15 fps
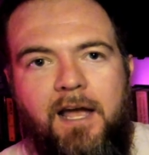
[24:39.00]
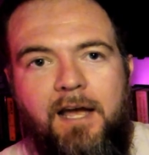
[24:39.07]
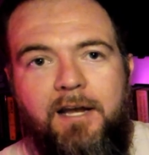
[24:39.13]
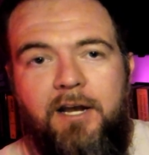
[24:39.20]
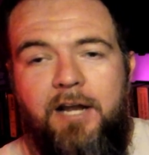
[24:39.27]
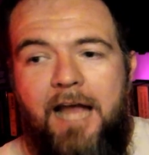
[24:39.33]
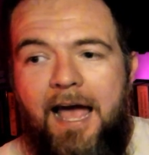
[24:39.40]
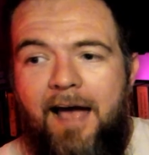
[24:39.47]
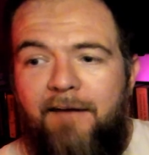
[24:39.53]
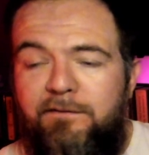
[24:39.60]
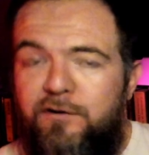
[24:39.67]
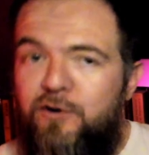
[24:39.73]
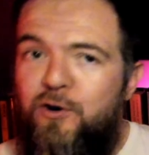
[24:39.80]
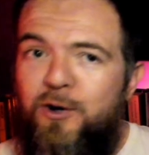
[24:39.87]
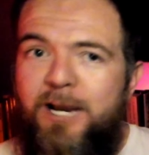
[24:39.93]
could
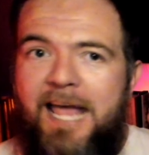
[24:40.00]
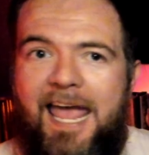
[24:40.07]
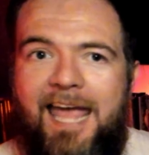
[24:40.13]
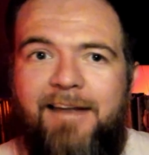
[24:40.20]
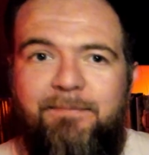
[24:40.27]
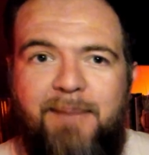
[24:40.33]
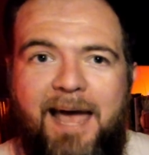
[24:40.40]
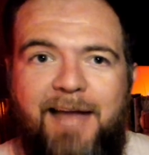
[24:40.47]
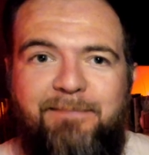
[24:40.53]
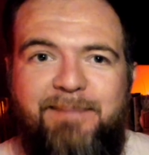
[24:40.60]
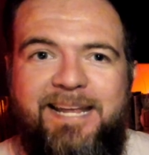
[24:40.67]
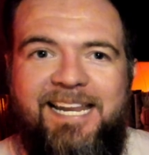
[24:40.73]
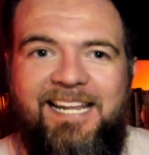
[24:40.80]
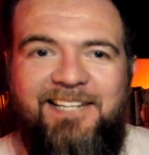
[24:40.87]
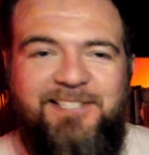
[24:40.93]
have good and bad
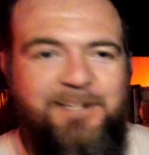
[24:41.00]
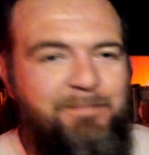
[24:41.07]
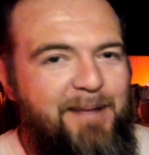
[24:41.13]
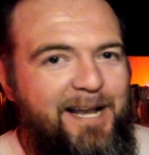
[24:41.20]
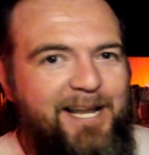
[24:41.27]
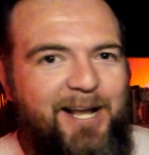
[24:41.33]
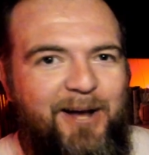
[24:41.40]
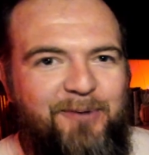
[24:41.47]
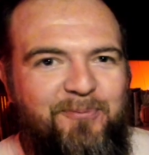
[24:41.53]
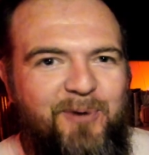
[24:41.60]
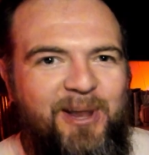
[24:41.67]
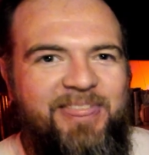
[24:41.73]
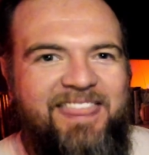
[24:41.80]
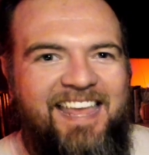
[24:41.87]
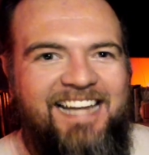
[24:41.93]
meanings depending on
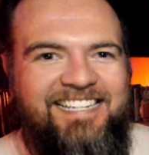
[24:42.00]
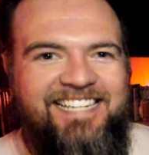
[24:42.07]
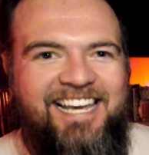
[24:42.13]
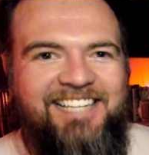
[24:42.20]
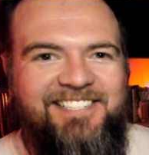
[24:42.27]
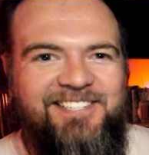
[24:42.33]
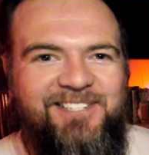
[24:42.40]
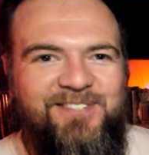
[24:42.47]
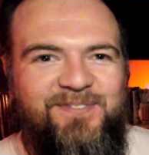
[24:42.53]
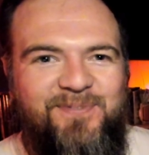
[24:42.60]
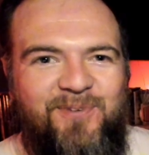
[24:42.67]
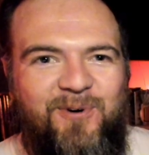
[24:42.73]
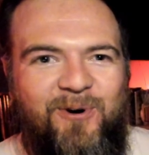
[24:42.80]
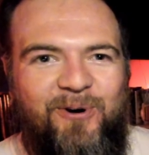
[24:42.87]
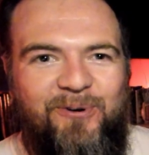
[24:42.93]
what that test is
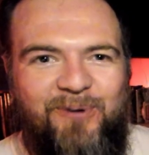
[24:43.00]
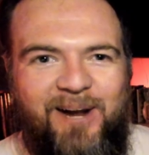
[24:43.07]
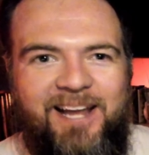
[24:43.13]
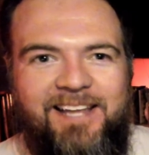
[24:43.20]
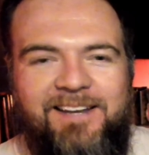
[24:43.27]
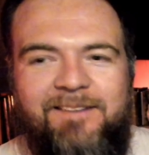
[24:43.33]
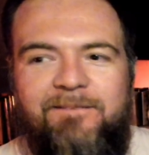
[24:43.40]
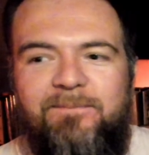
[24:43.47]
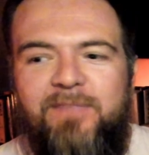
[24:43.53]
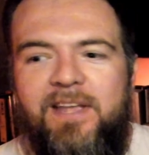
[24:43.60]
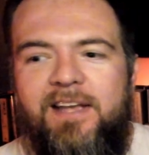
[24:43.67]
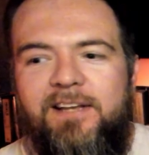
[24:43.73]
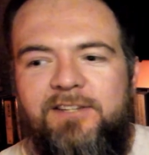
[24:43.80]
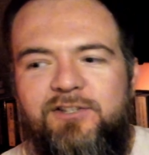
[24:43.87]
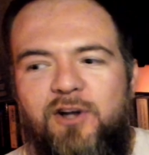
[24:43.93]
for, right?
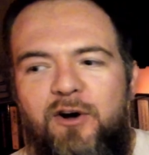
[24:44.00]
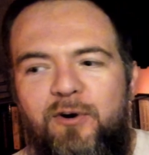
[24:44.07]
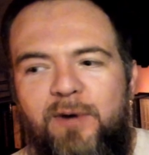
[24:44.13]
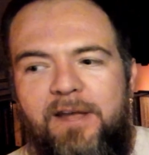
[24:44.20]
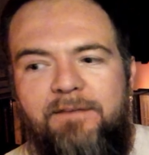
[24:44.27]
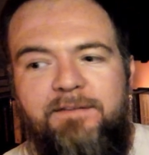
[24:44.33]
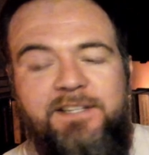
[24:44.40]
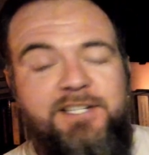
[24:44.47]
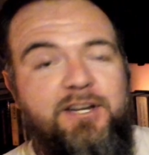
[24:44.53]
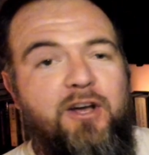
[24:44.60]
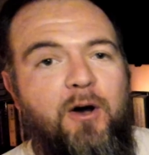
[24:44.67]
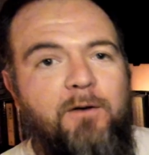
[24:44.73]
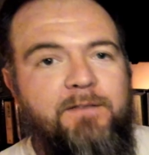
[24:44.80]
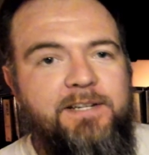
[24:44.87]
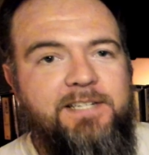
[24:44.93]
So if it's a
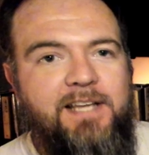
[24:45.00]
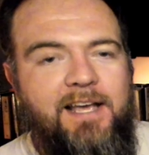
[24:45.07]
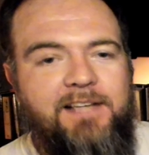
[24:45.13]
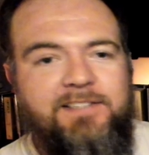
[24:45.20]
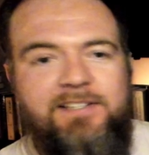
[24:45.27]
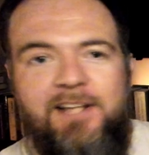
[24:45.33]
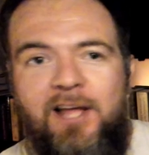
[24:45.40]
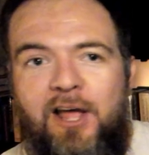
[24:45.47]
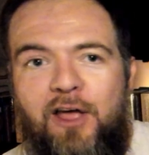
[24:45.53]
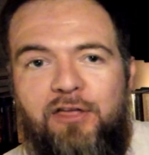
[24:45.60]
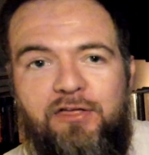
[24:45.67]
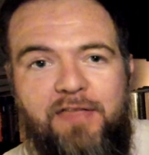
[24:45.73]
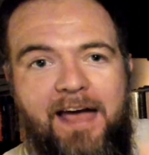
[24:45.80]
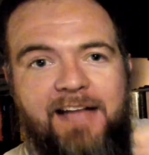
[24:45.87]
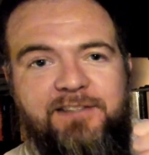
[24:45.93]
COVID test,
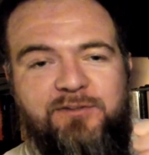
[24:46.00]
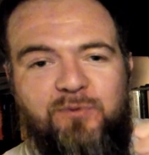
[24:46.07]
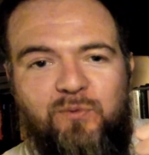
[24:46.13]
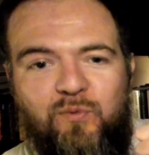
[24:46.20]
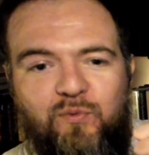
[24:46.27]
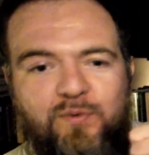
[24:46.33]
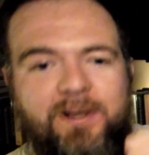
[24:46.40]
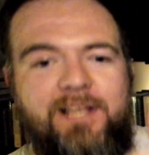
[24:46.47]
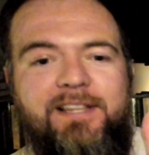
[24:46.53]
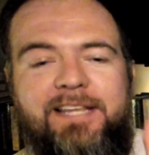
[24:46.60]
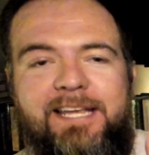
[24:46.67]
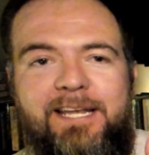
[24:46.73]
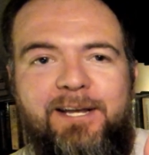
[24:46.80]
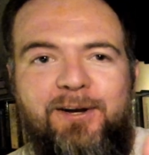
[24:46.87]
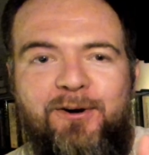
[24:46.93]
that's
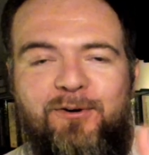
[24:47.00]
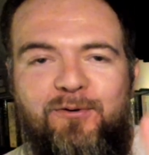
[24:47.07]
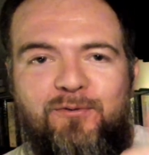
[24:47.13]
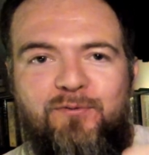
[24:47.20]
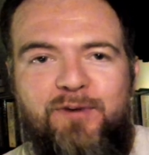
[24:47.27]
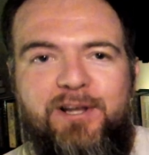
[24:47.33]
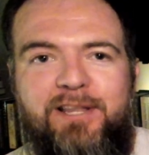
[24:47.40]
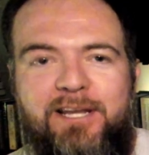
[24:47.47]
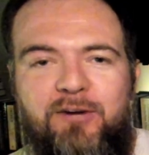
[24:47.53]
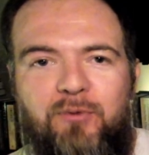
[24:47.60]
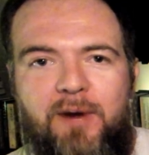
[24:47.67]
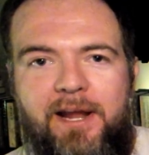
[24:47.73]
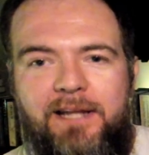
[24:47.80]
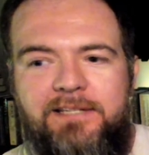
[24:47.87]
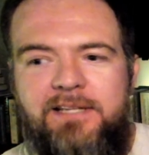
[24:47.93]
really, really
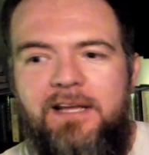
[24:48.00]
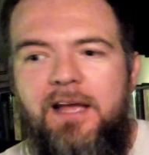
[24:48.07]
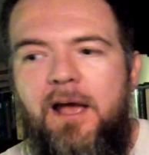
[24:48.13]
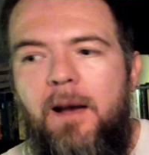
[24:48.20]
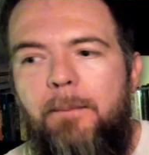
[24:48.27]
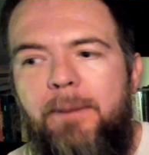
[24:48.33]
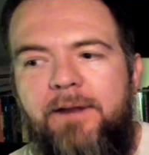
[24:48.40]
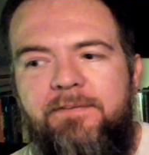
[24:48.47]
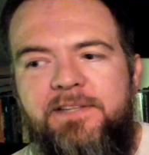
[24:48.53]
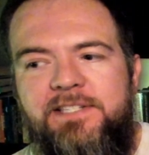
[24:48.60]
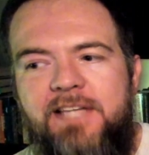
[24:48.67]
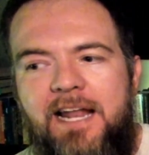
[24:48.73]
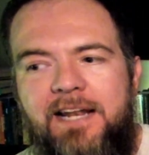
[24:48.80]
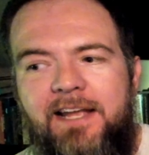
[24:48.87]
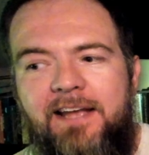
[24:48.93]
great. But if
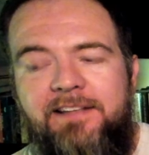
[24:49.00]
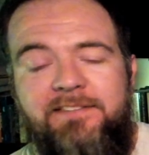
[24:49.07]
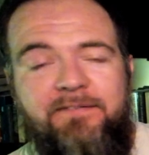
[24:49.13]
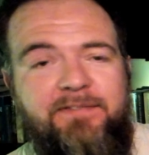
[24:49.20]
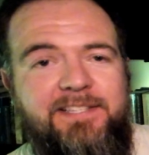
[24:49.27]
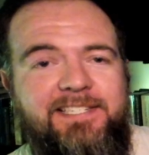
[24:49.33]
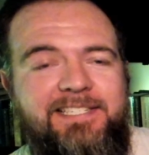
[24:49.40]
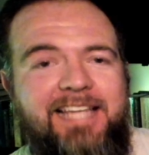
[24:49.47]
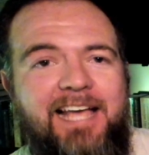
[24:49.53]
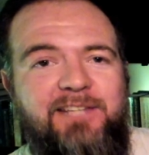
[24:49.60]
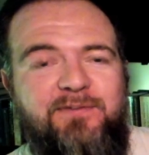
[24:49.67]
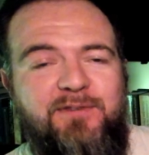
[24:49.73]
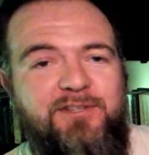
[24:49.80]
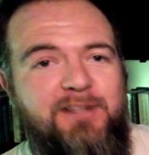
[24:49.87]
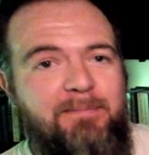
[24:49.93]
it's a test
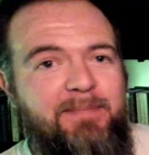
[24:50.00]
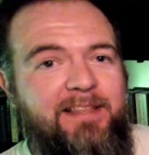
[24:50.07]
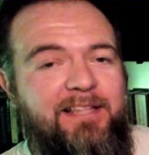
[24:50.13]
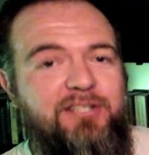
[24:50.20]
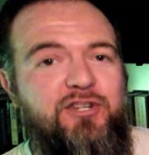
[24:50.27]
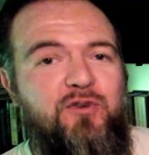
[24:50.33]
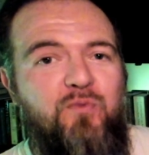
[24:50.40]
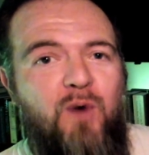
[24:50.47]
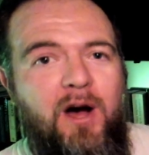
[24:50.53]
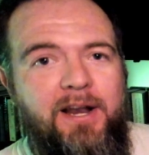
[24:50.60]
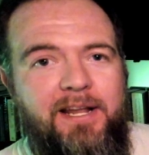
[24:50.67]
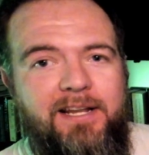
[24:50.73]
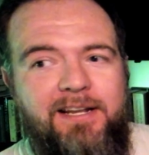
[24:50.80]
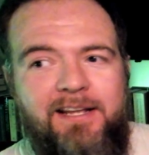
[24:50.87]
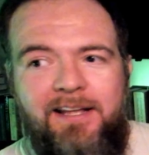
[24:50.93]
for something that you
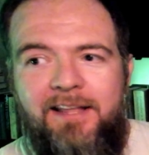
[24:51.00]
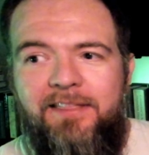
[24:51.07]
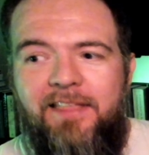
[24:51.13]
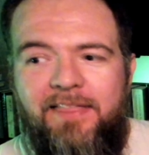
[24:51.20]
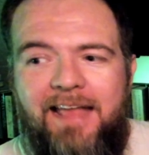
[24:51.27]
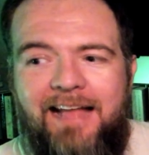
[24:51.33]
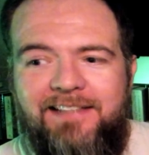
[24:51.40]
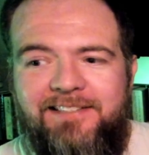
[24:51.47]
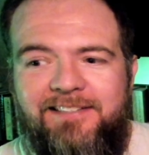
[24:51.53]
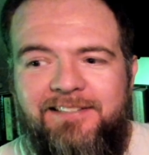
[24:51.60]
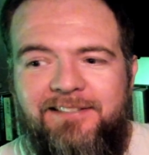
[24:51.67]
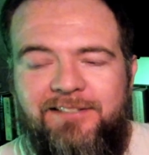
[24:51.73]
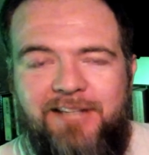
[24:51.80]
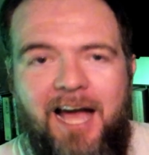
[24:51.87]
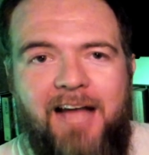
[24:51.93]
wanted, then that's
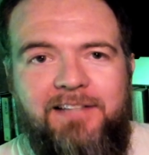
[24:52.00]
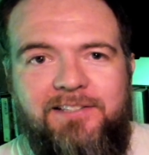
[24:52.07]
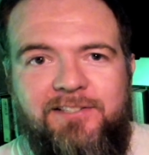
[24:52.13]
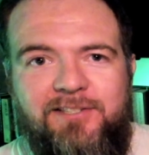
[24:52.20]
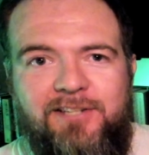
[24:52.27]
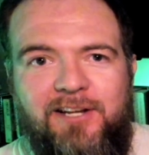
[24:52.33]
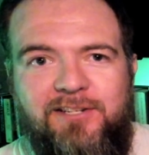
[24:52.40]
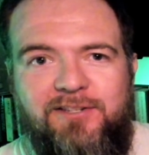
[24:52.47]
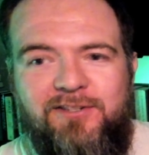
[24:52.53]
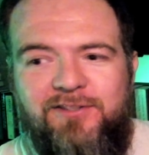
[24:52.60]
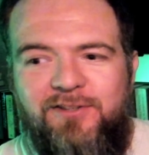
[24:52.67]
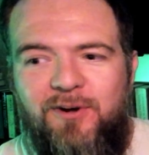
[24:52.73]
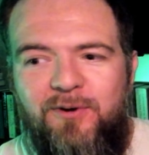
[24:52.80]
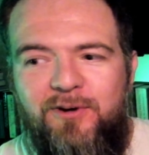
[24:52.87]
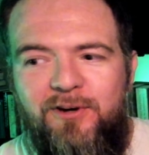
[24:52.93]
not such
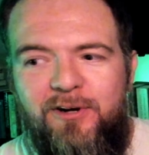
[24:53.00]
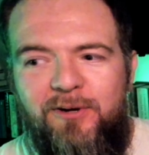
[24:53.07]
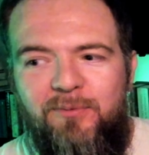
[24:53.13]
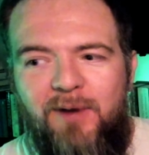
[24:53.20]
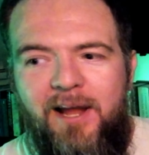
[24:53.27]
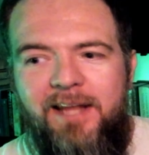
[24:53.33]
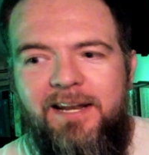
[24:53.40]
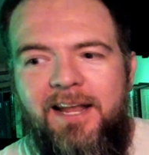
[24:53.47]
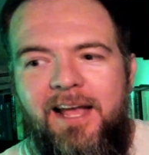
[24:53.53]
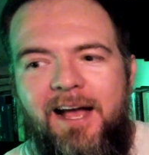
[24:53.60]
so good, right?